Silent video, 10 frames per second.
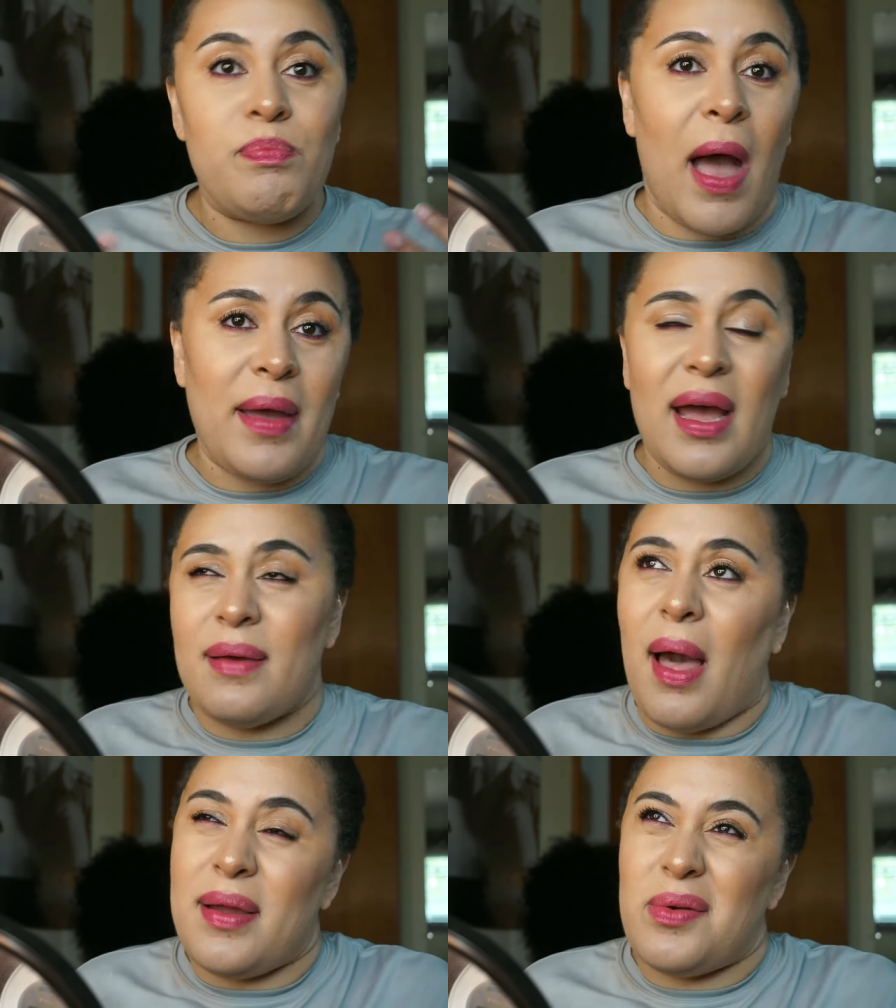
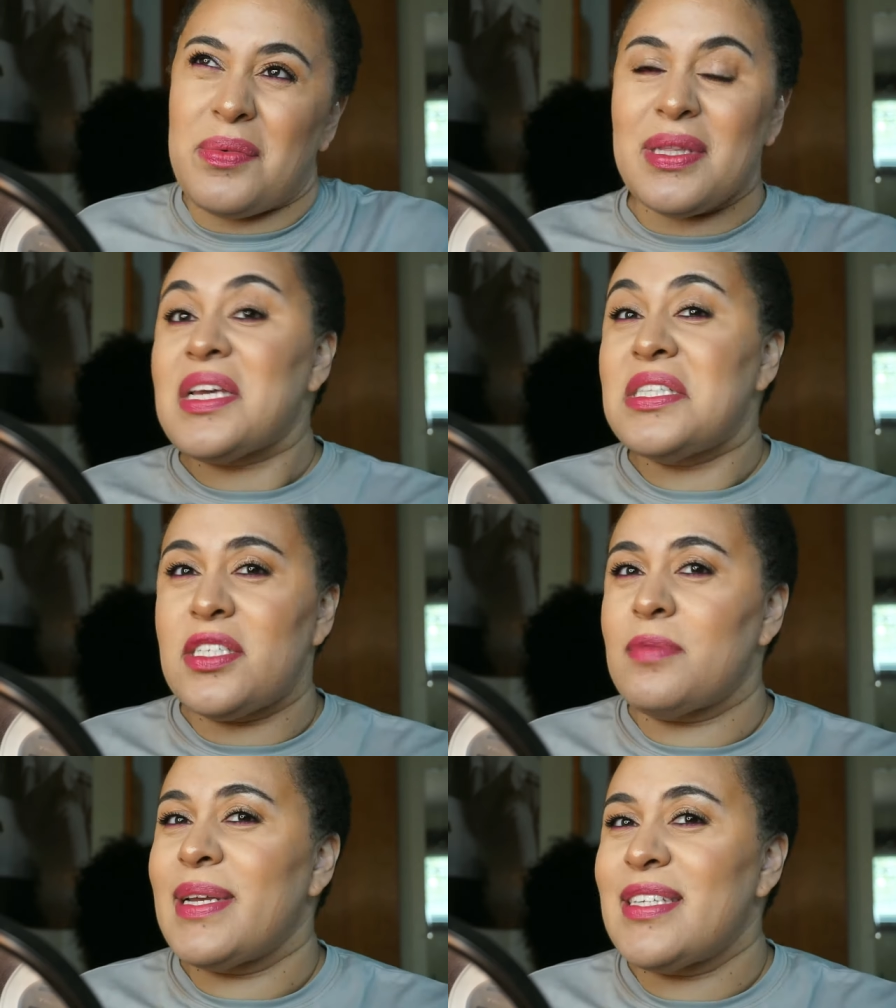I don't really
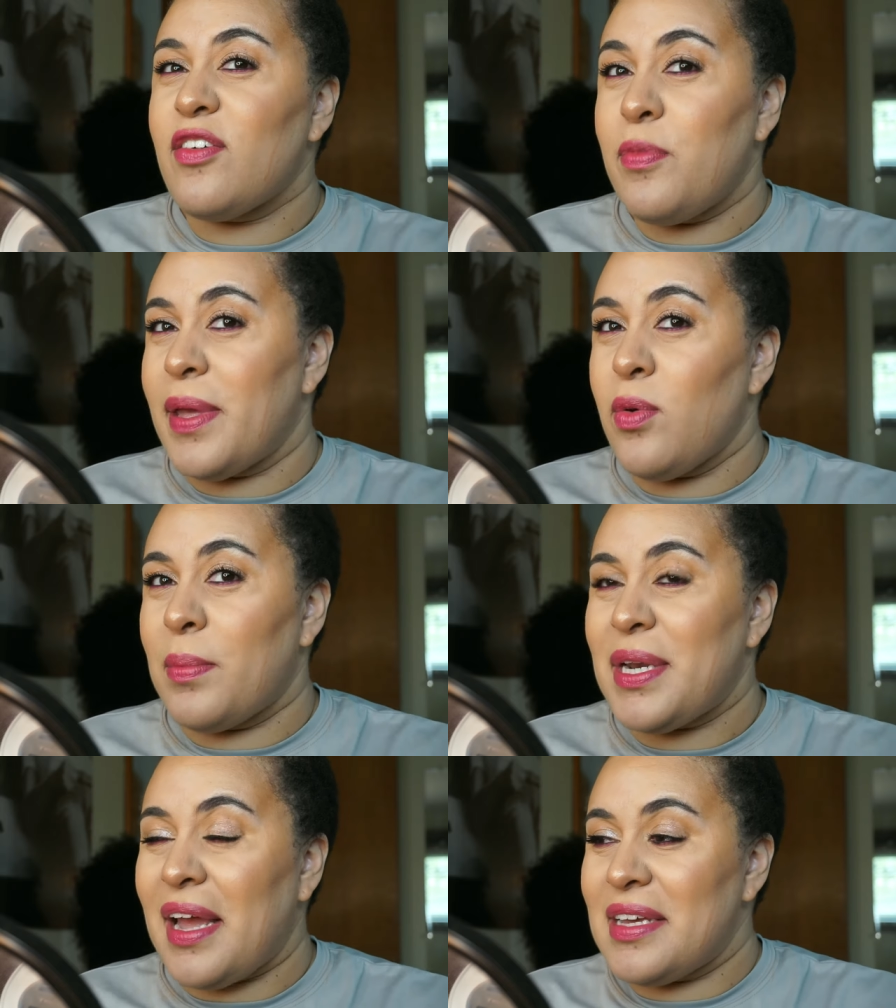consider myself a big
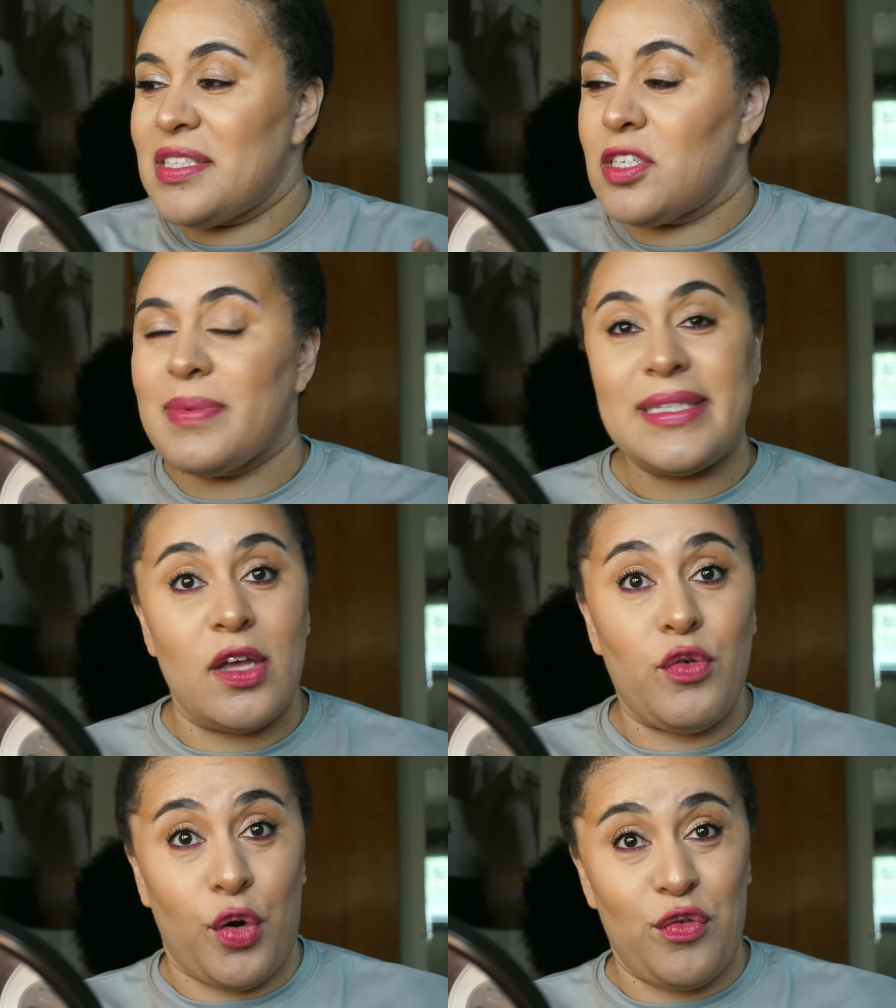woman. I consider
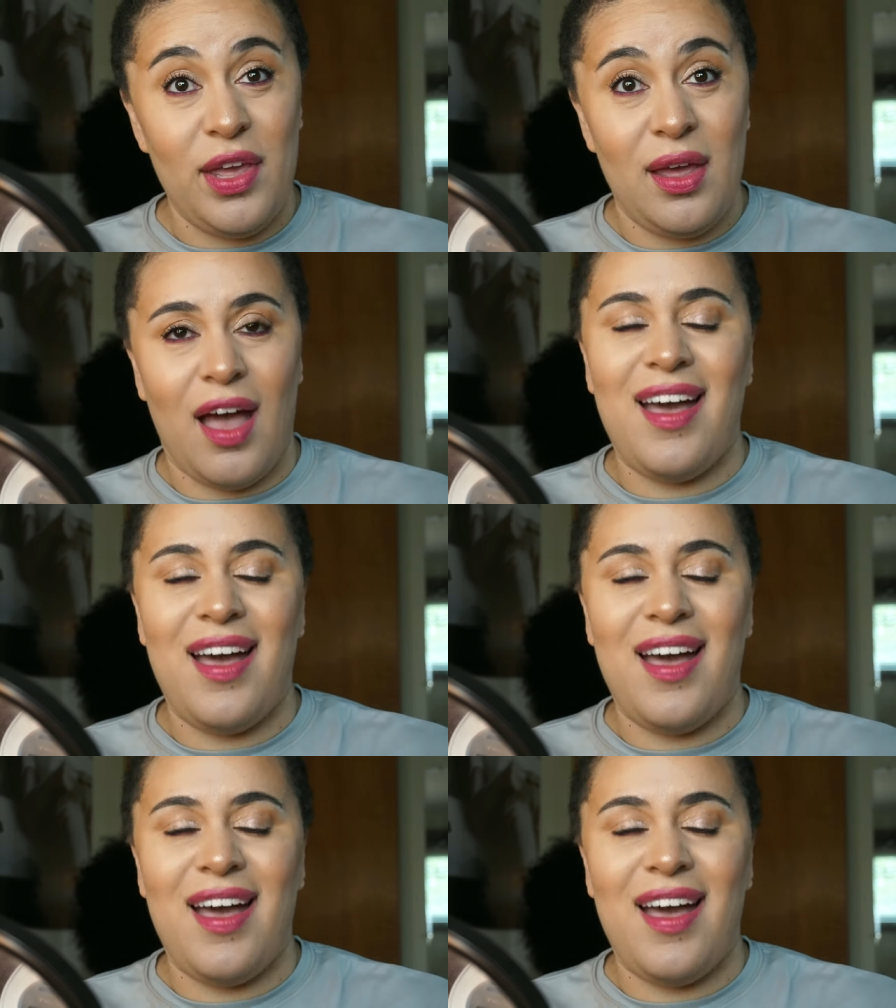myself curvy.